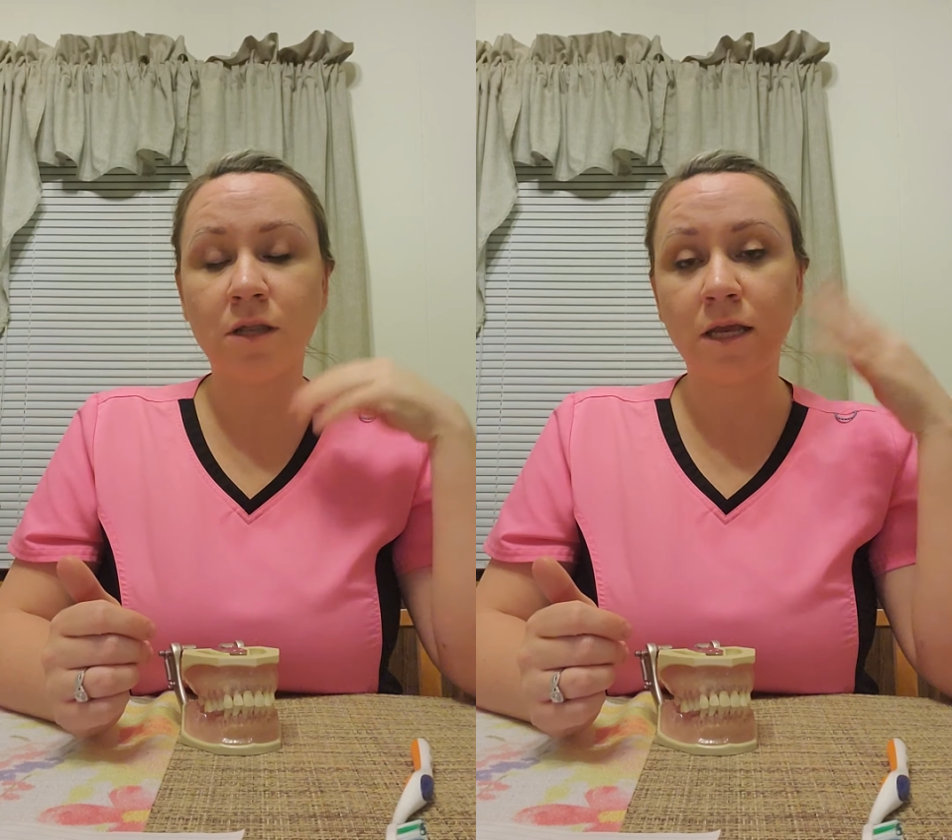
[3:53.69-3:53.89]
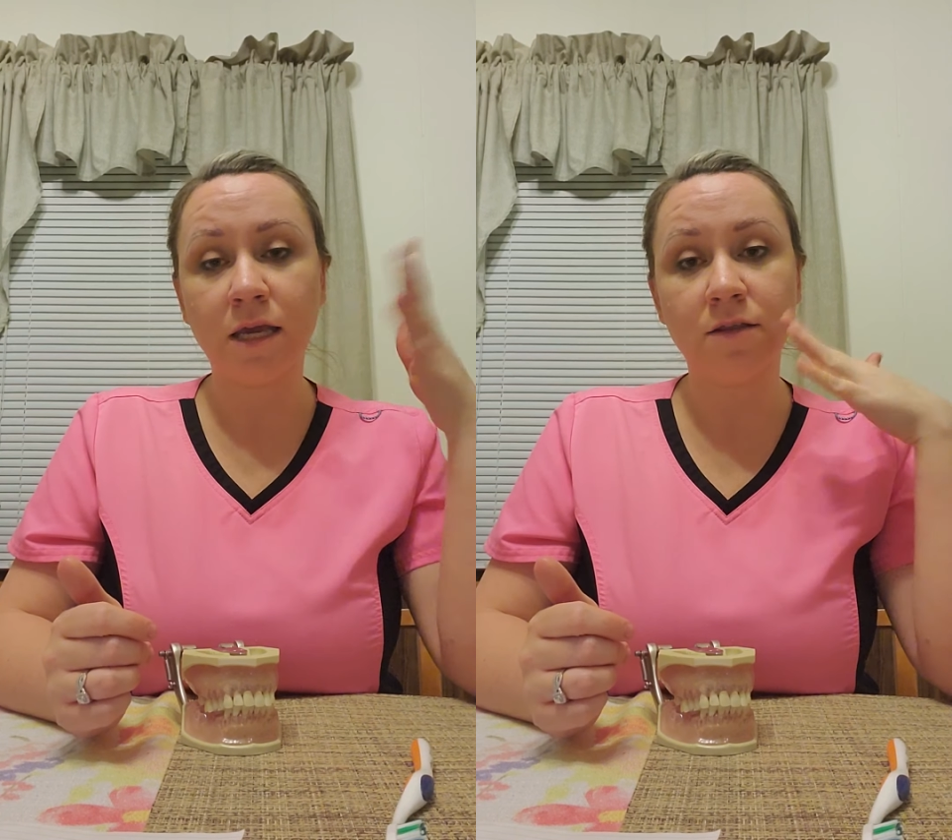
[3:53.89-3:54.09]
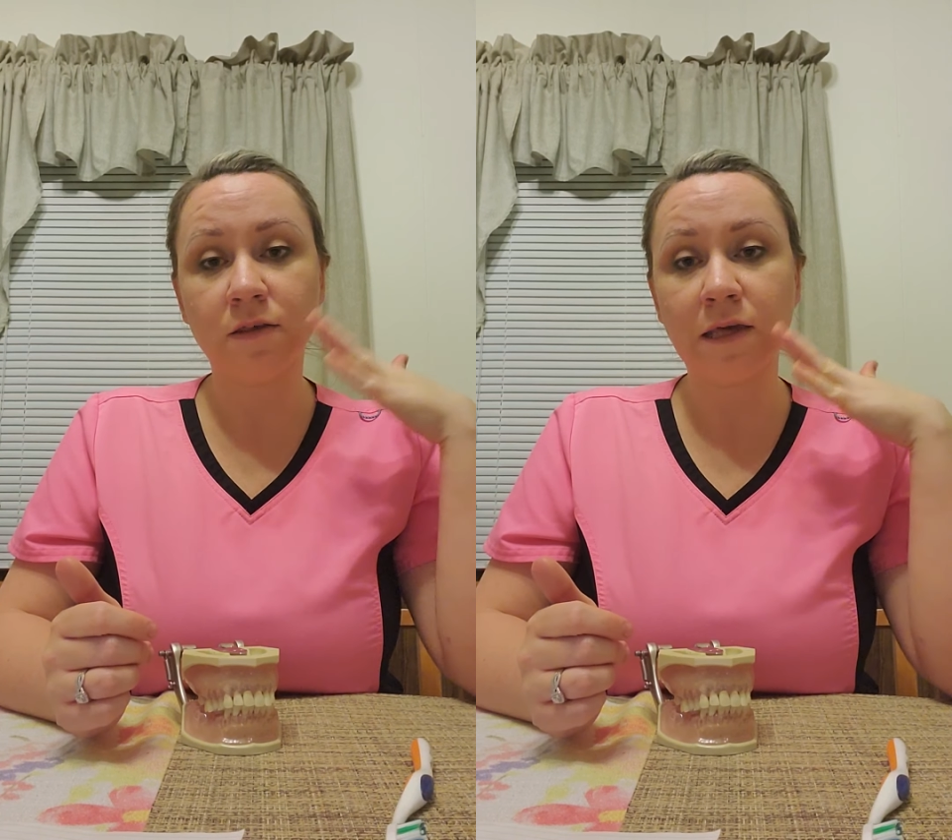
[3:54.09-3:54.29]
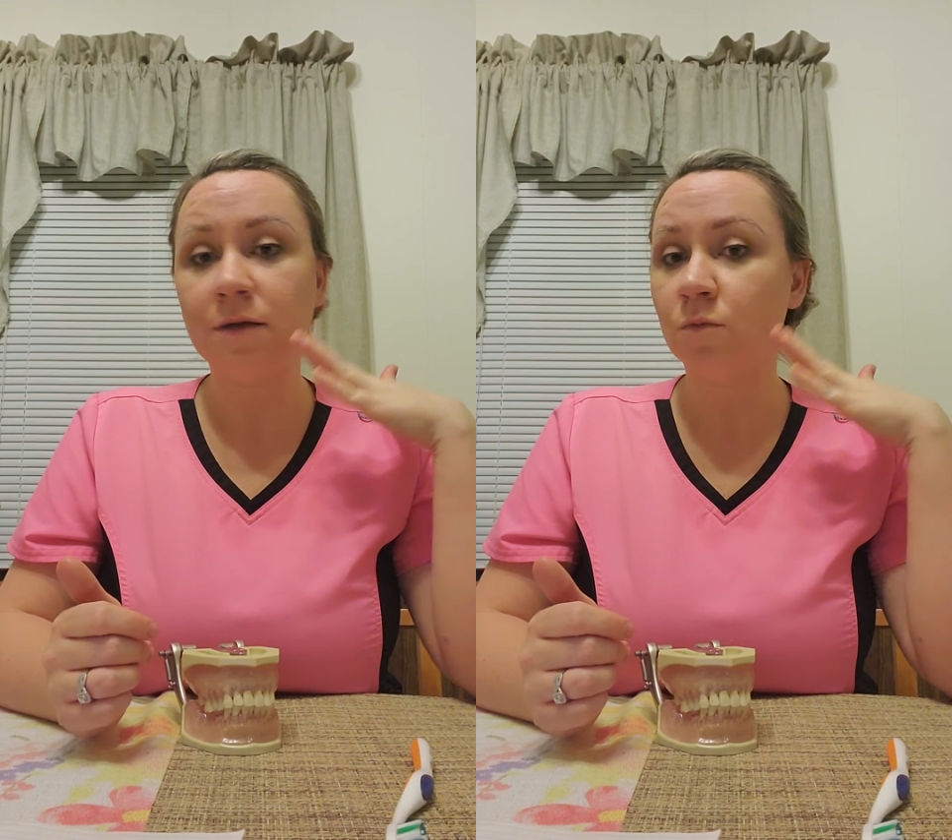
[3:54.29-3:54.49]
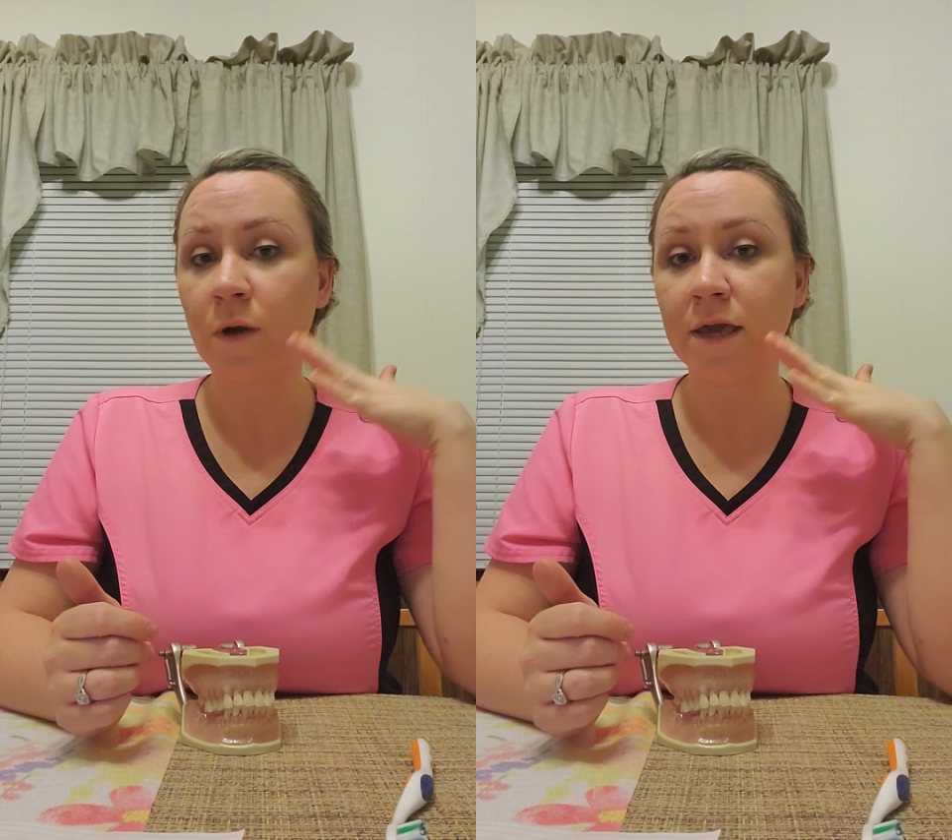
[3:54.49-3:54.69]
and it gets
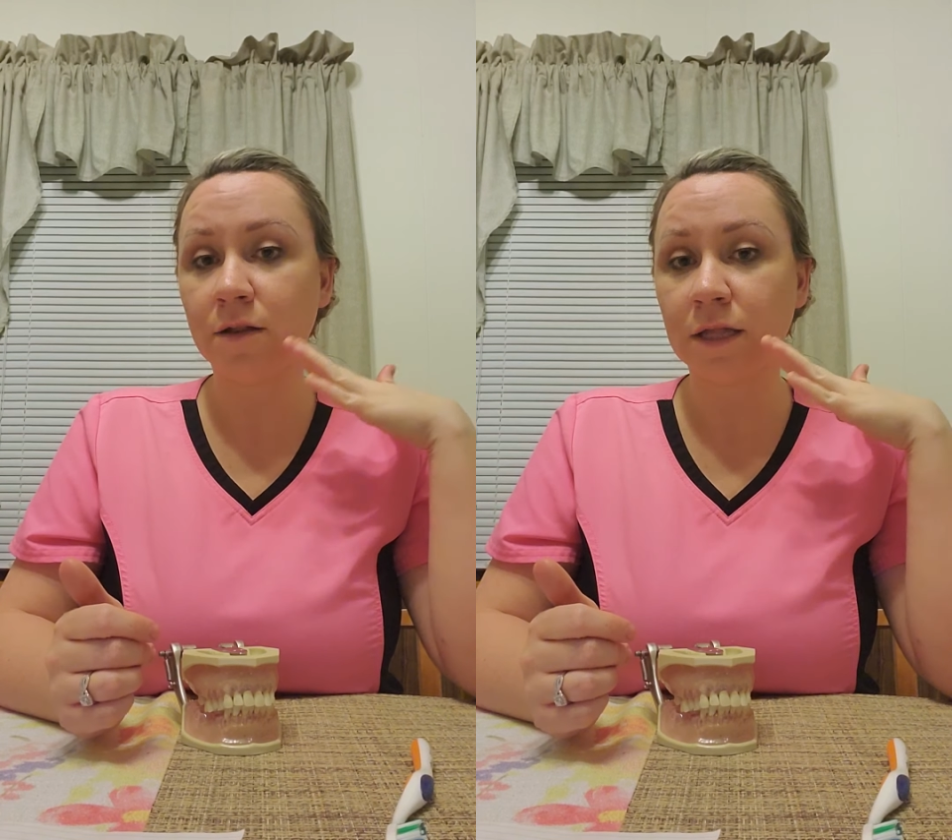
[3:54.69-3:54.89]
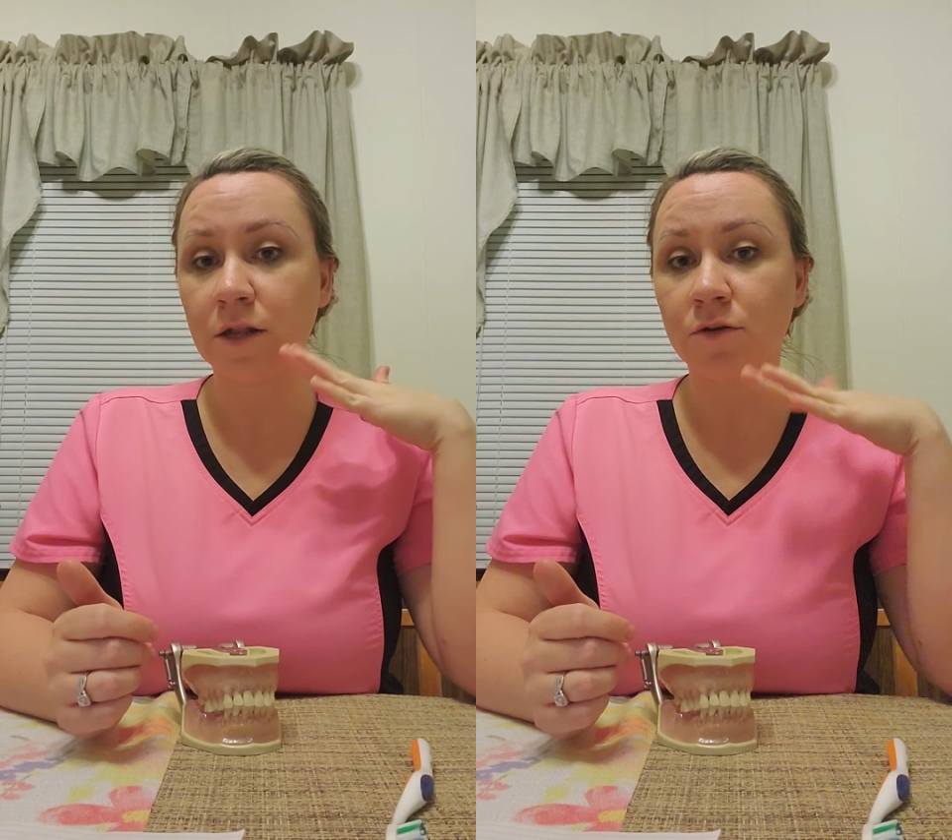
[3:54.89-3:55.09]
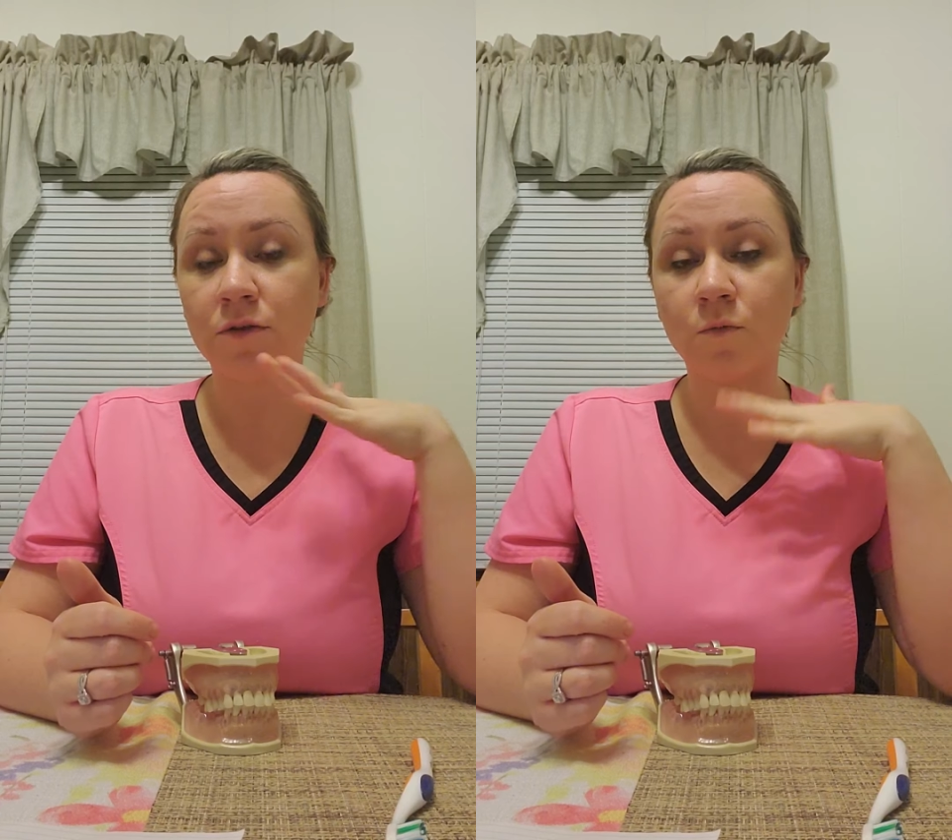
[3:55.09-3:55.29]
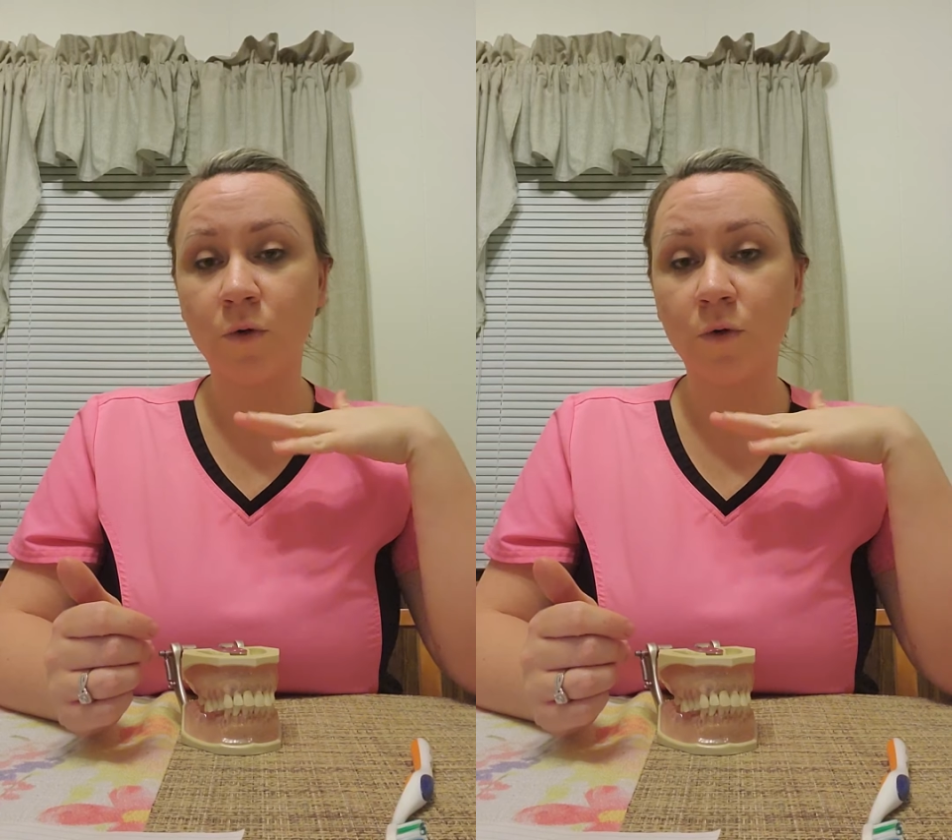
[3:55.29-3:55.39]
it way cleaner than